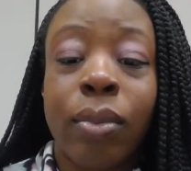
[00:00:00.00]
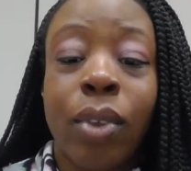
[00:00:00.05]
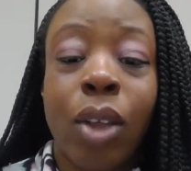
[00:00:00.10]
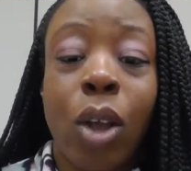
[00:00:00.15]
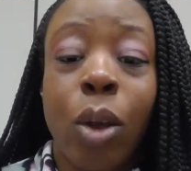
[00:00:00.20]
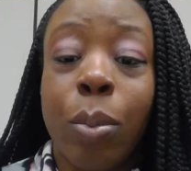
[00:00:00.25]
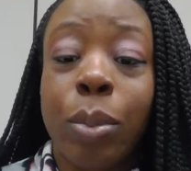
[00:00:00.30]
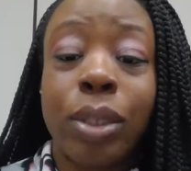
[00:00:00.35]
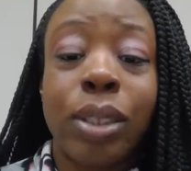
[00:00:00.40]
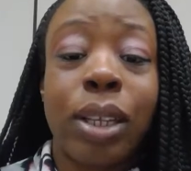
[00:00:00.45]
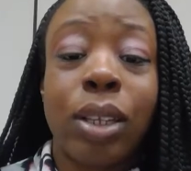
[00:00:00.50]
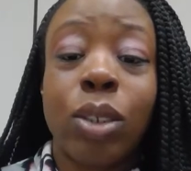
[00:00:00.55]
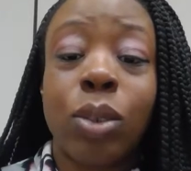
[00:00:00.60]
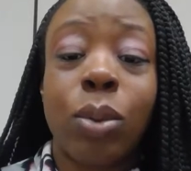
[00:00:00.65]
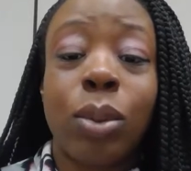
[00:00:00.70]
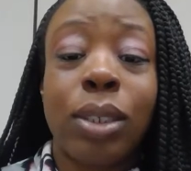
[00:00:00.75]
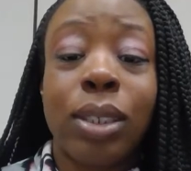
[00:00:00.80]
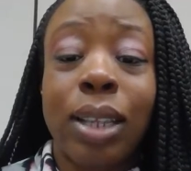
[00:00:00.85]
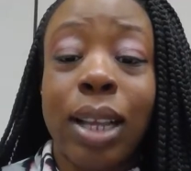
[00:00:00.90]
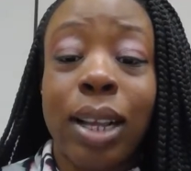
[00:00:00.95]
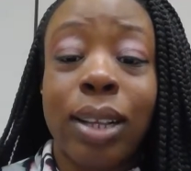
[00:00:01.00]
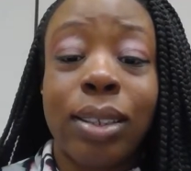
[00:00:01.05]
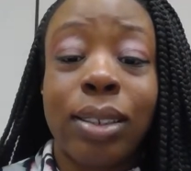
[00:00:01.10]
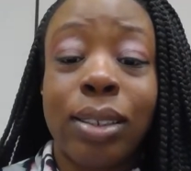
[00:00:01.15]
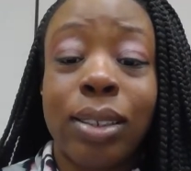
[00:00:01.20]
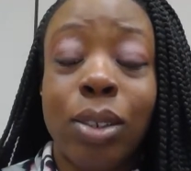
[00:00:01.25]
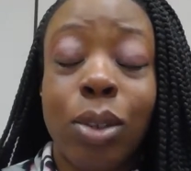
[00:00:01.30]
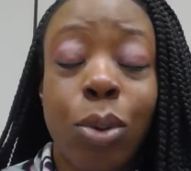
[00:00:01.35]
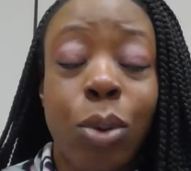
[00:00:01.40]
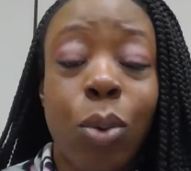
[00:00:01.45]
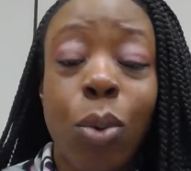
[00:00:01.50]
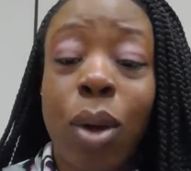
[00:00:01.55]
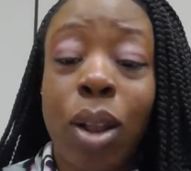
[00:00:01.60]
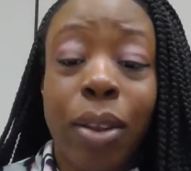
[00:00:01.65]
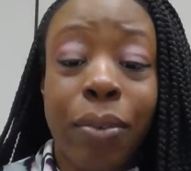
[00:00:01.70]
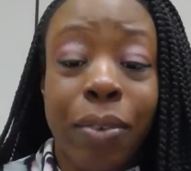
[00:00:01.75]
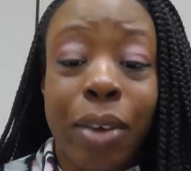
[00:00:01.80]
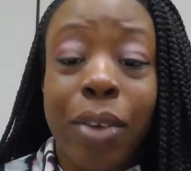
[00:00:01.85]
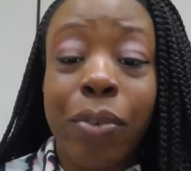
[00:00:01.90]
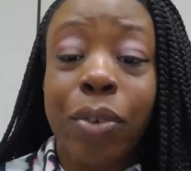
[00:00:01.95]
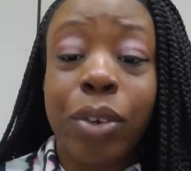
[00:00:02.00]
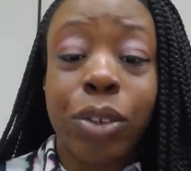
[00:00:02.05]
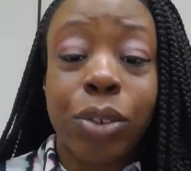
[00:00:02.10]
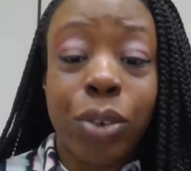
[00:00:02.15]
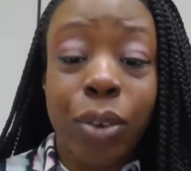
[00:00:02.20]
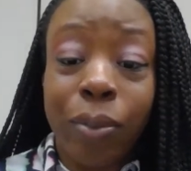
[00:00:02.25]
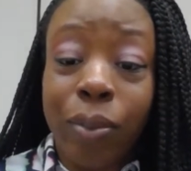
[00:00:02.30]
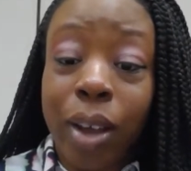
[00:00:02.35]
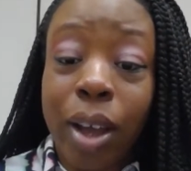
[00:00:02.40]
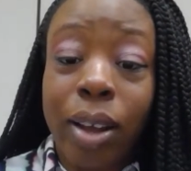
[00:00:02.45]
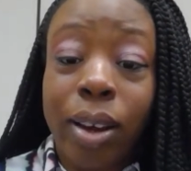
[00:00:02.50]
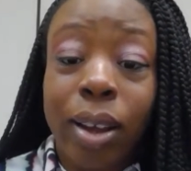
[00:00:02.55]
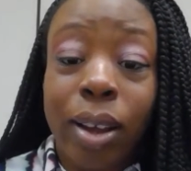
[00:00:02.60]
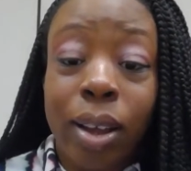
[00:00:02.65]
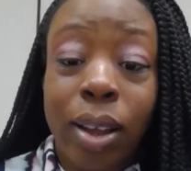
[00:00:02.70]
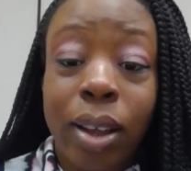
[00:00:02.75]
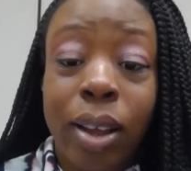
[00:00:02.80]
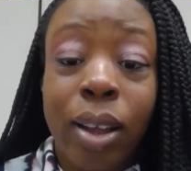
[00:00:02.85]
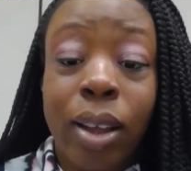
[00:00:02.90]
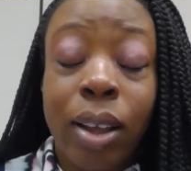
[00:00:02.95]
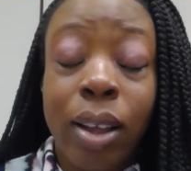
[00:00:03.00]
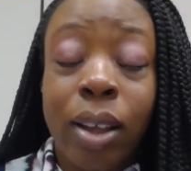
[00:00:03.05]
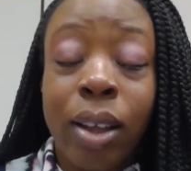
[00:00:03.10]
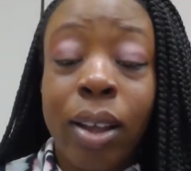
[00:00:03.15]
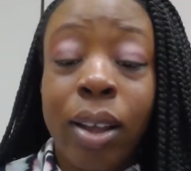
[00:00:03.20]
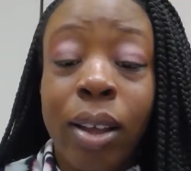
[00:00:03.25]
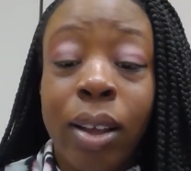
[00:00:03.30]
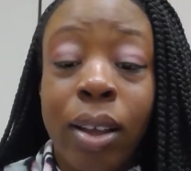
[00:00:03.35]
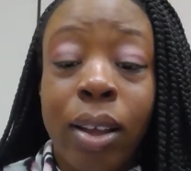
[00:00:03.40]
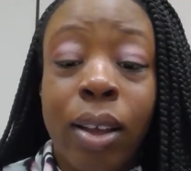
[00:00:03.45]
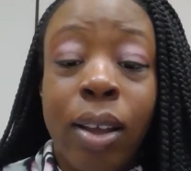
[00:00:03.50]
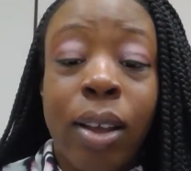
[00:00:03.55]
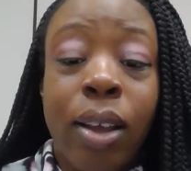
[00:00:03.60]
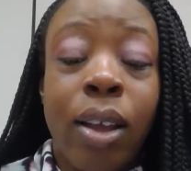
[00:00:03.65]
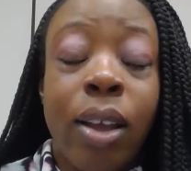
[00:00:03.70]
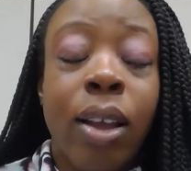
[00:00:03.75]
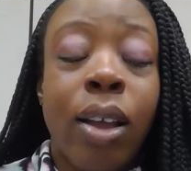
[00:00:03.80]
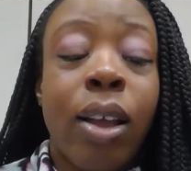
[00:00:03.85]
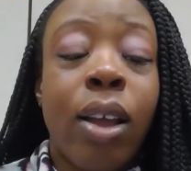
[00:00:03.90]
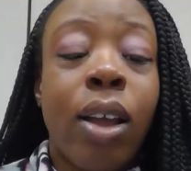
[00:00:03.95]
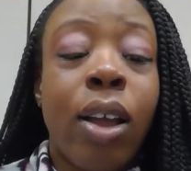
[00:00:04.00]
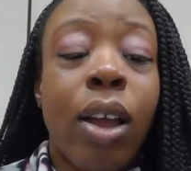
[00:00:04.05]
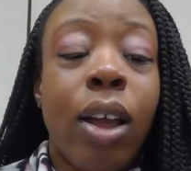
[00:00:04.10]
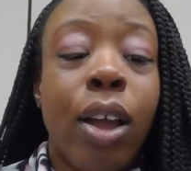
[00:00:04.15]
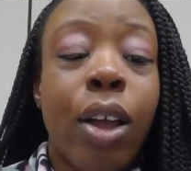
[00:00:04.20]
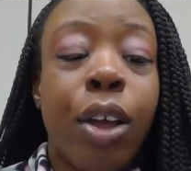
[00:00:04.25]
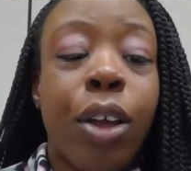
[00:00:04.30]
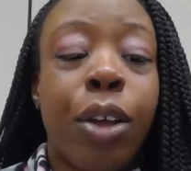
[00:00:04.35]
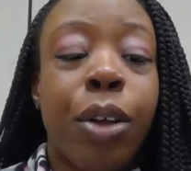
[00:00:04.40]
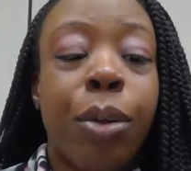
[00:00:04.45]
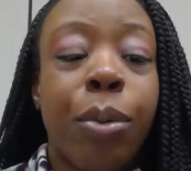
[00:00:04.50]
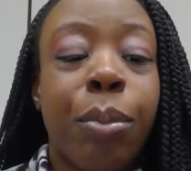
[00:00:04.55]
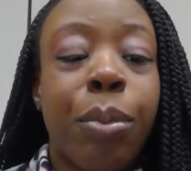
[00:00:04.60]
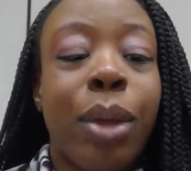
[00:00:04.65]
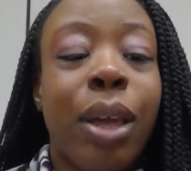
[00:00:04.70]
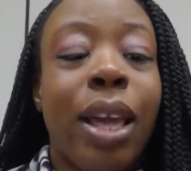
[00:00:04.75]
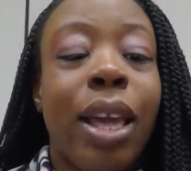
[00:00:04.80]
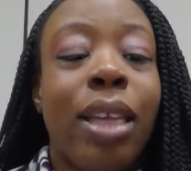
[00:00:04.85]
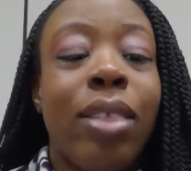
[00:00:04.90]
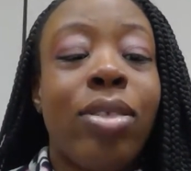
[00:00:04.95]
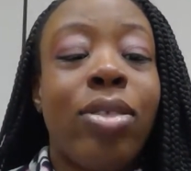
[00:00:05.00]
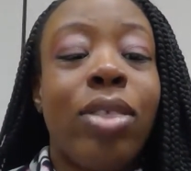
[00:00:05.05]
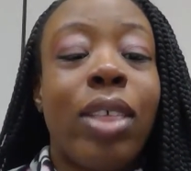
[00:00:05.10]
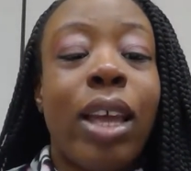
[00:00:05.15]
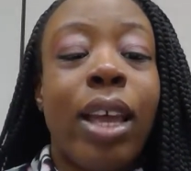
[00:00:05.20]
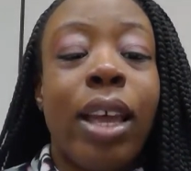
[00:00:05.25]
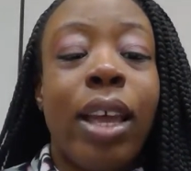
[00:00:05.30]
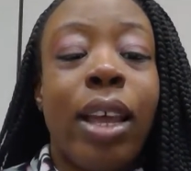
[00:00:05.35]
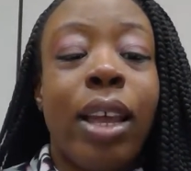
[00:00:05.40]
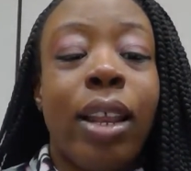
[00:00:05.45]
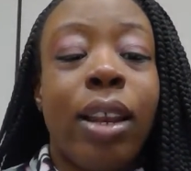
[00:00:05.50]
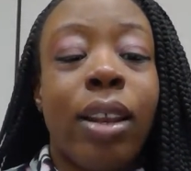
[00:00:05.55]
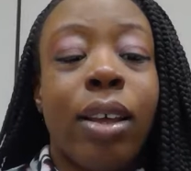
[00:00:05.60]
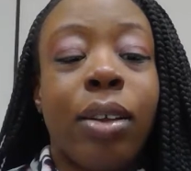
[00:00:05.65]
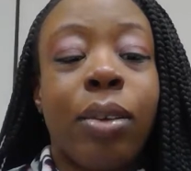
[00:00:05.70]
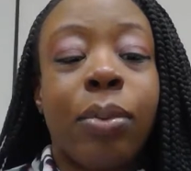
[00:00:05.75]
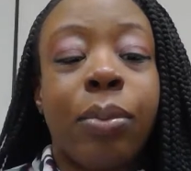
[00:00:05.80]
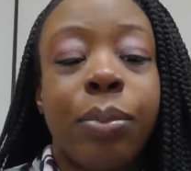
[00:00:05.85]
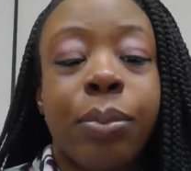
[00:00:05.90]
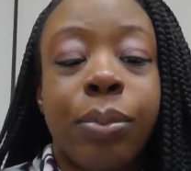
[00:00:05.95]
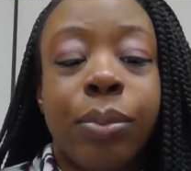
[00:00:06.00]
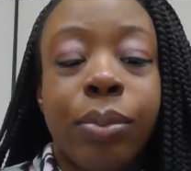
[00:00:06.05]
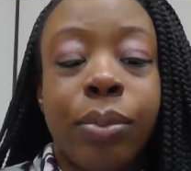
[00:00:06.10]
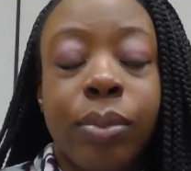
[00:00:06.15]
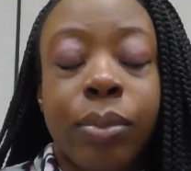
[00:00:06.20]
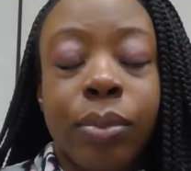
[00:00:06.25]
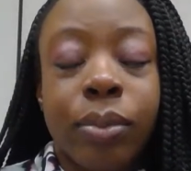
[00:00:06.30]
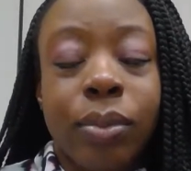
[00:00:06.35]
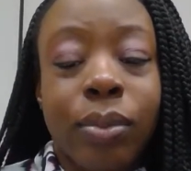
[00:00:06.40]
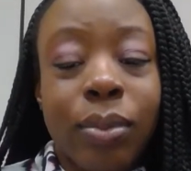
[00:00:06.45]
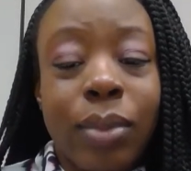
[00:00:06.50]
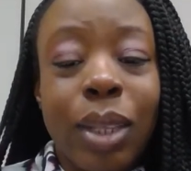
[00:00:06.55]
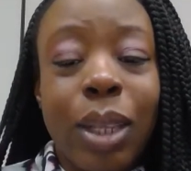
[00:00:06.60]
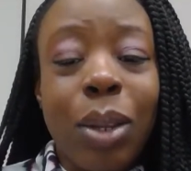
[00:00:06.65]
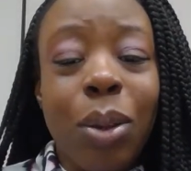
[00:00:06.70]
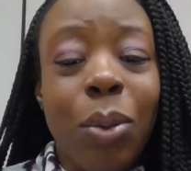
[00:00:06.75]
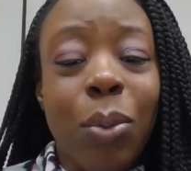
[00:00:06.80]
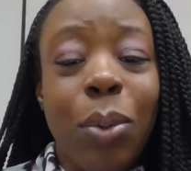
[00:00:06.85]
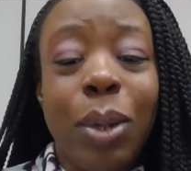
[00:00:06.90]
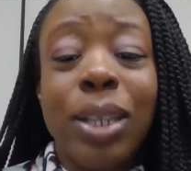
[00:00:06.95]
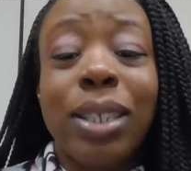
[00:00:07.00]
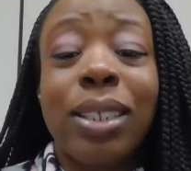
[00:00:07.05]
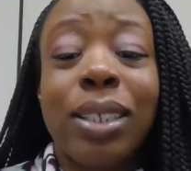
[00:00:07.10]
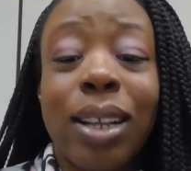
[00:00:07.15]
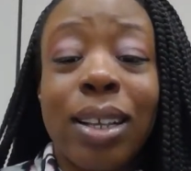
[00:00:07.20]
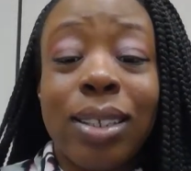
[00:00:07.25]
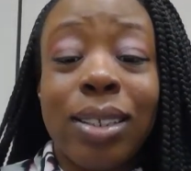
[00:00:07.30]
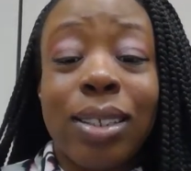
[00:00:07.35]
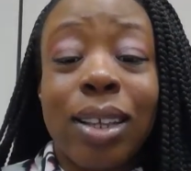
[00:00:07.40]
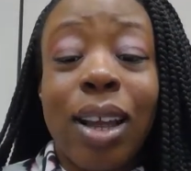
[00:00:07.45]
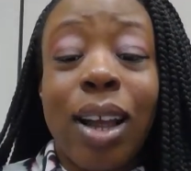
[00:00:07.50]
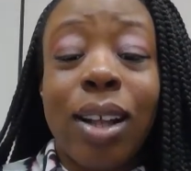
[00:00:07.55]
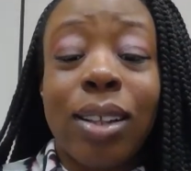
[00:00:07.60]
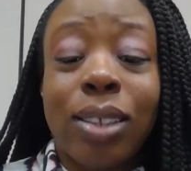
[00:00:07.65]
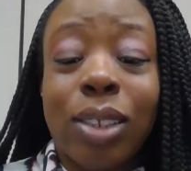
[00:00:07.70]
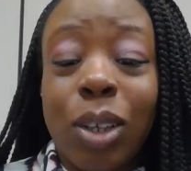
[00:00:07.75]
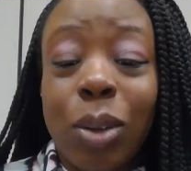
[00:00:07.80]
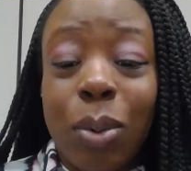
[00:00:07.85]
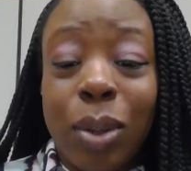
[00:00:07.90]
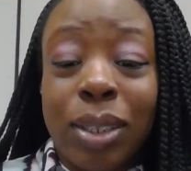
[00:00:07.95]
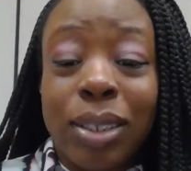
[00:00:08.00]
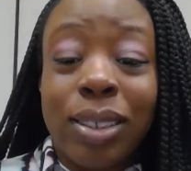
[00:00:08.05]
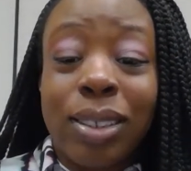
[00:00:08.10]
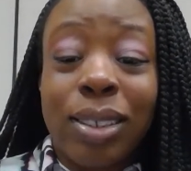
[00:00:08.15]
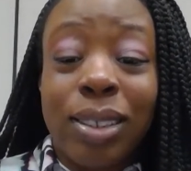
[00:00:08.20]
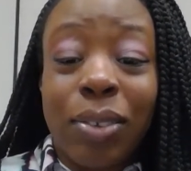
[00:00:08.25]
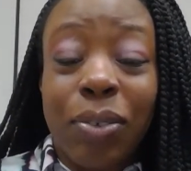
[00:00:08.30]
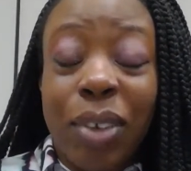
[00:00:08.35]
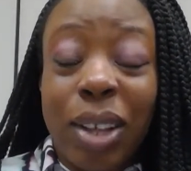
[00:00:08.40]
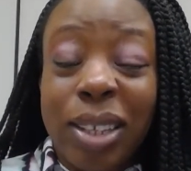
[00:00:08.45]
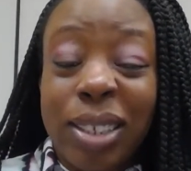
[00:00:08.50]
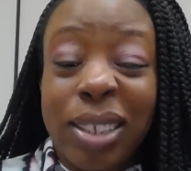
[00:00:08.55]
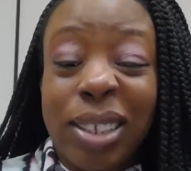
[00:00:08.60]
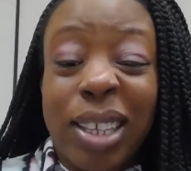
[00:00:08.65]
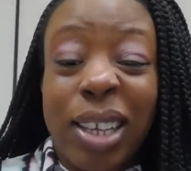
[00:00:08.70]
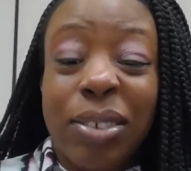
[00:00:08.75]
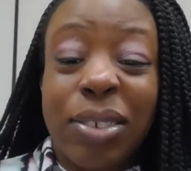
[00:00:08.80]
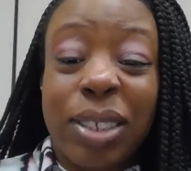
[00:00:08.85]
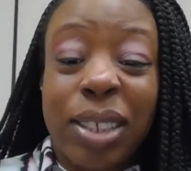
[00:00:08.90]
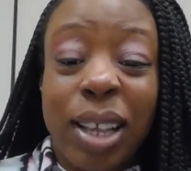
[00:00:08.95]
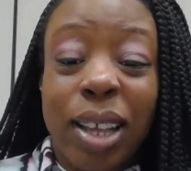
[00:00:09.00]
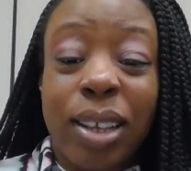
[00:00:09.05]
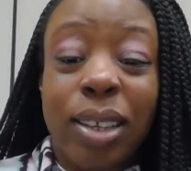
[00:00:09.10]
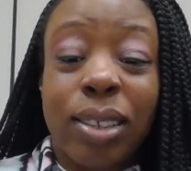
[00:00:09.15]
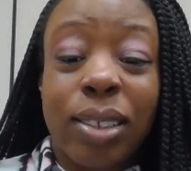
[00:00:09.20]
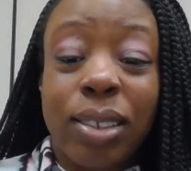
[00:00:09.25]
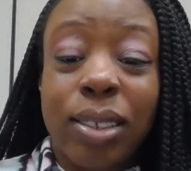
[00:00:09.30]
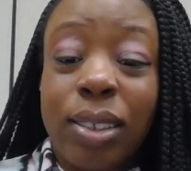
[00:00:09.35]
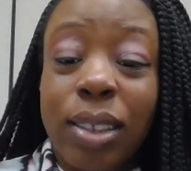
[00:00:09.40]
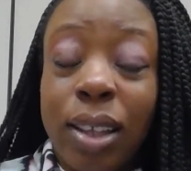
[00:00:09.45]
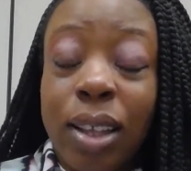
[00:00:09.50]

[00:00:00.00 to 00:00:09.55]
homosexual sex to qualify for Truvada. And then we discussed the consequences of unsafe sex.